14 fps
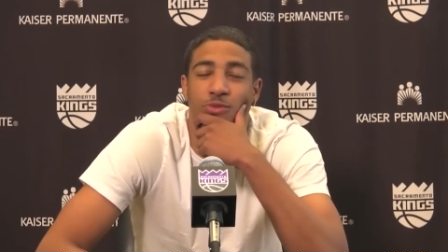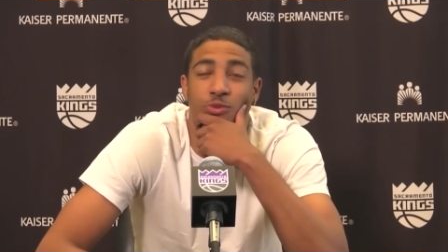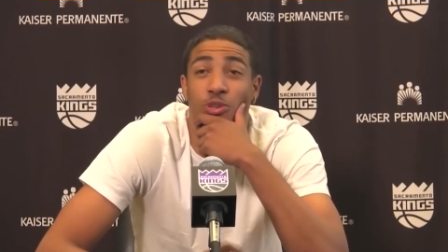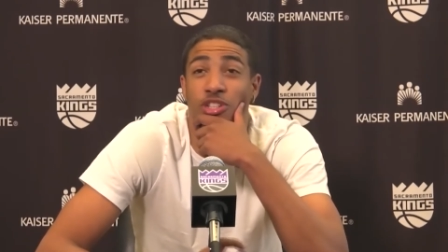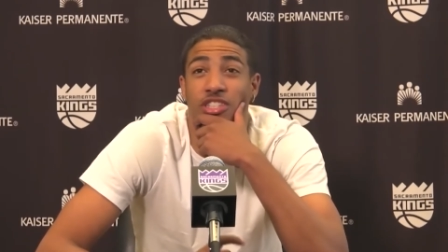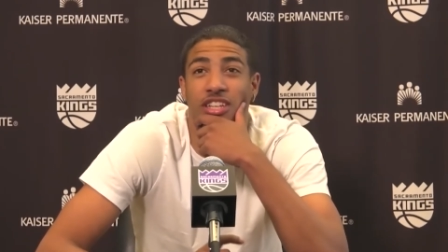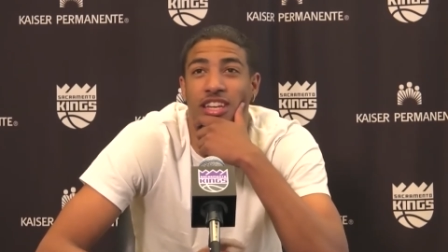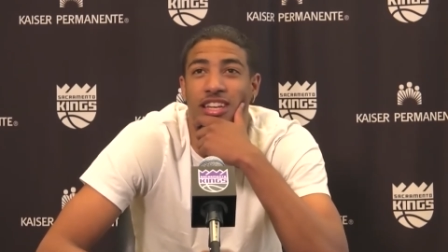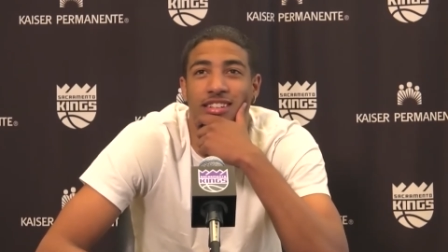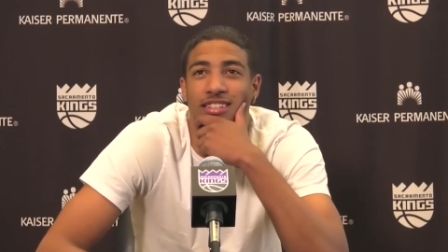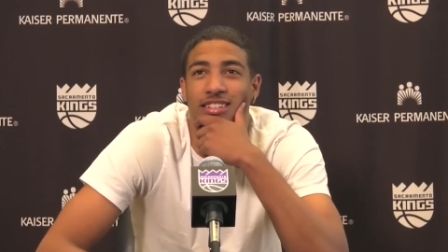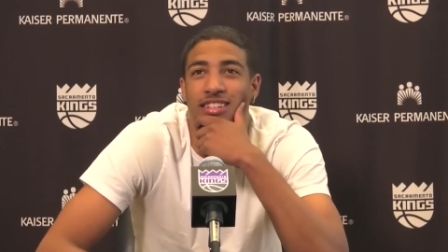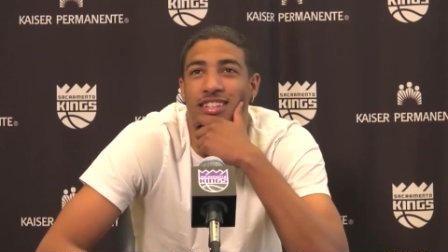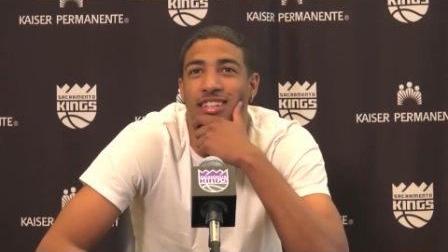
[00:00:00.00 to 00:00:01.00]
We'll see.
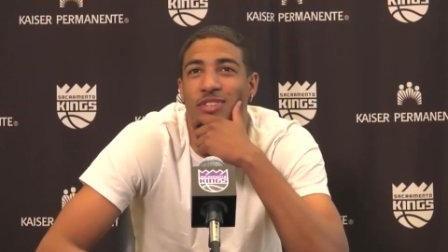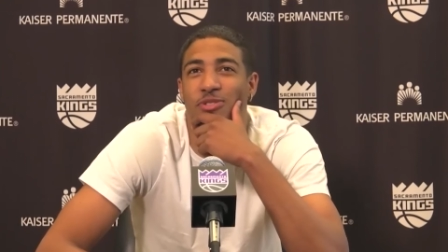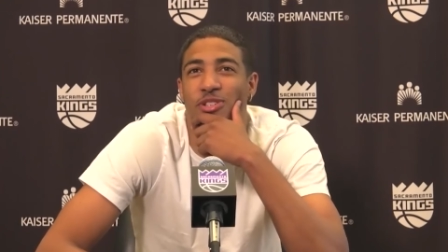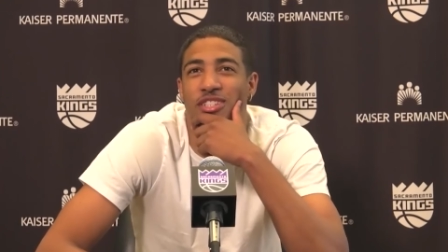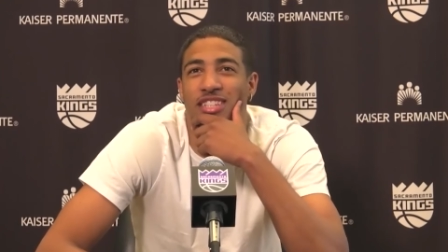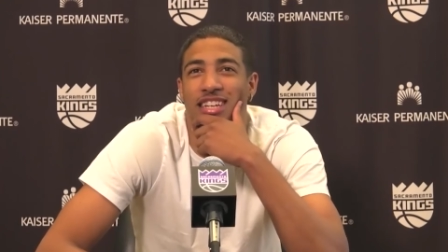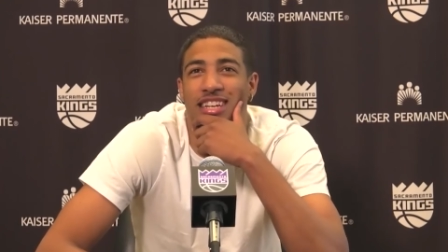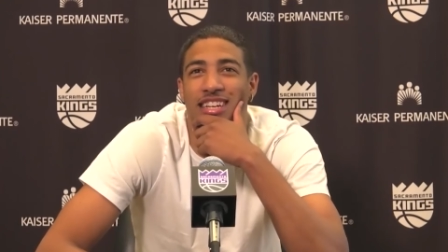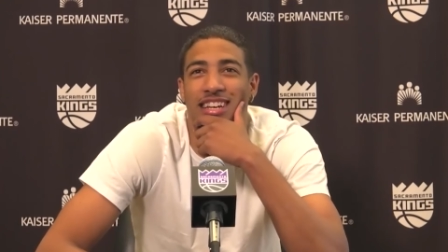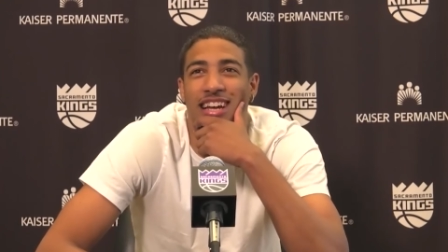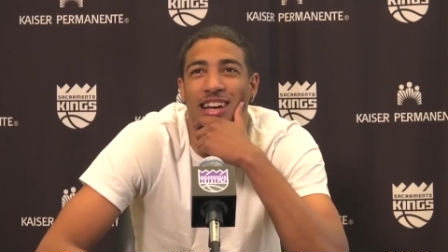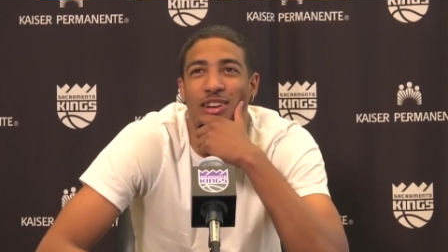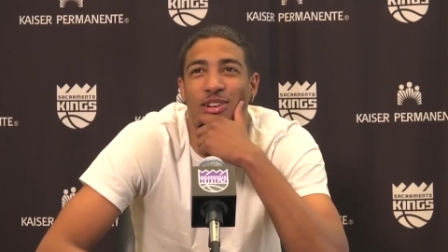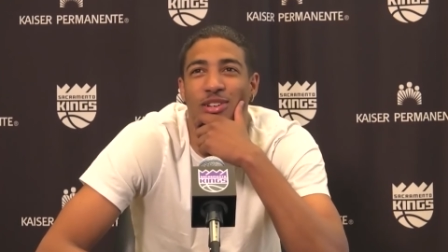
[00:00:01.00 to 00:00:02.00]
We'll see.
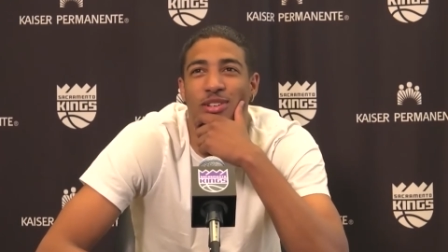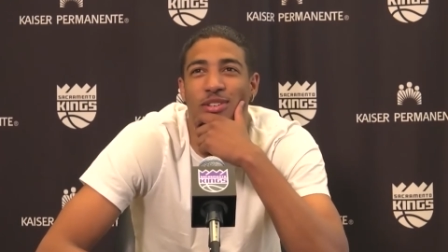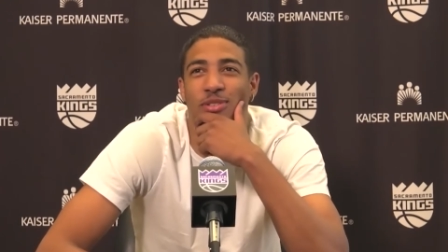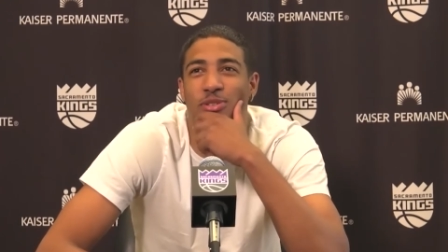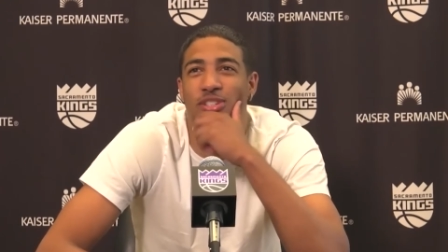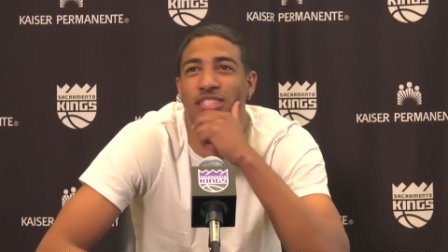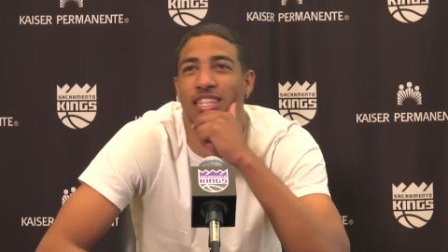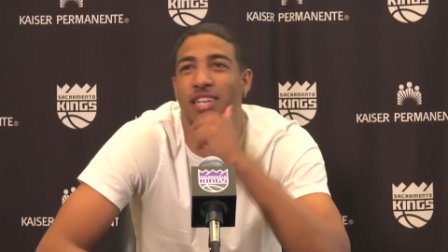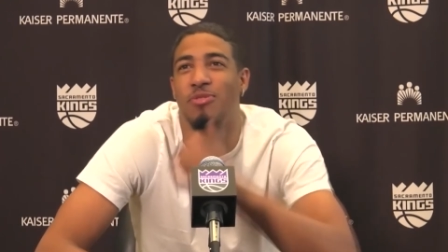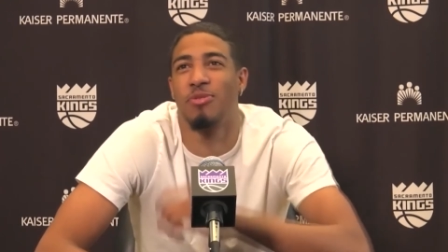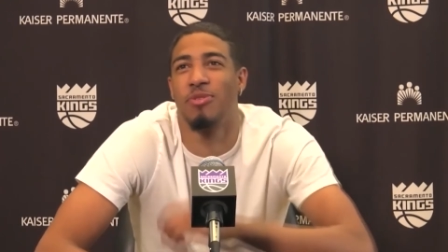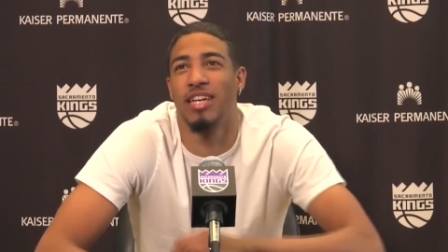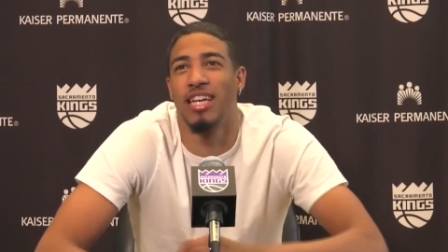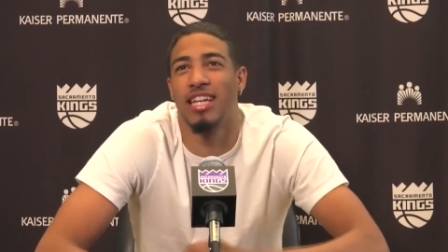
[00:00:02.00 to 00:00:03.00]
Uh, we'll see
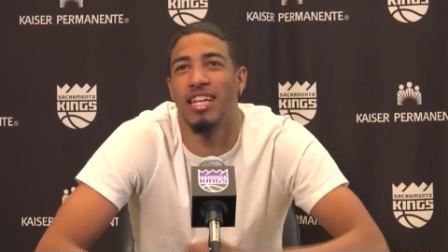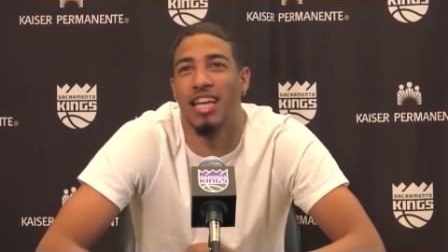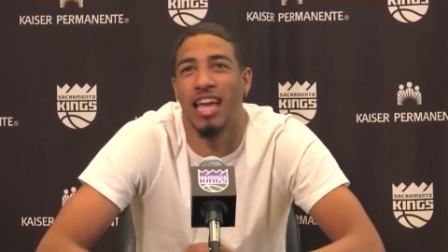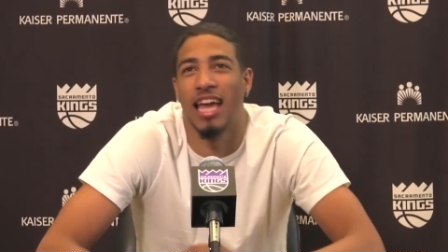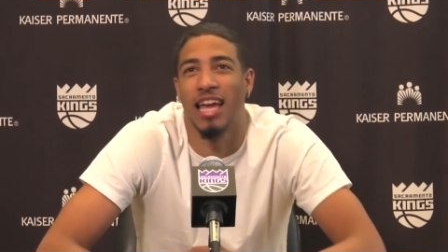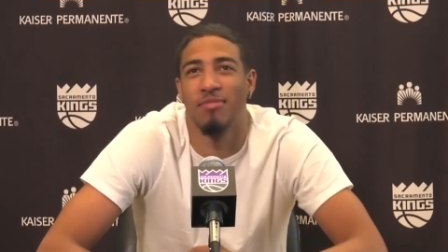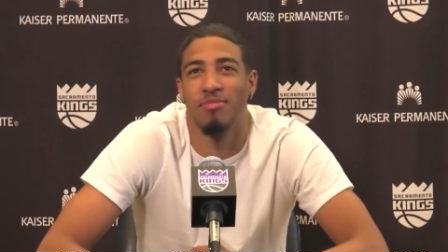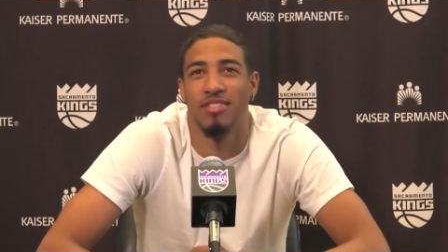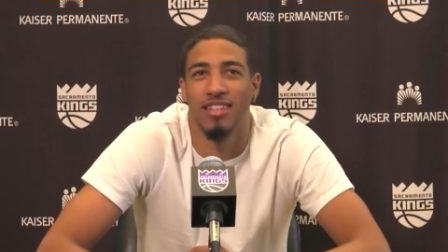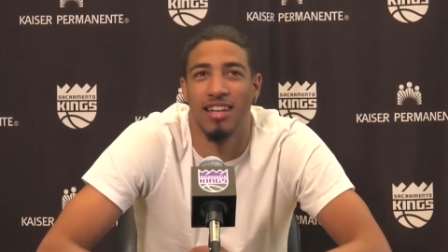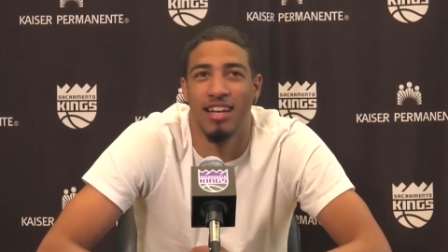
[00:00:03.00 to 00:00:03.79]
when we get into games.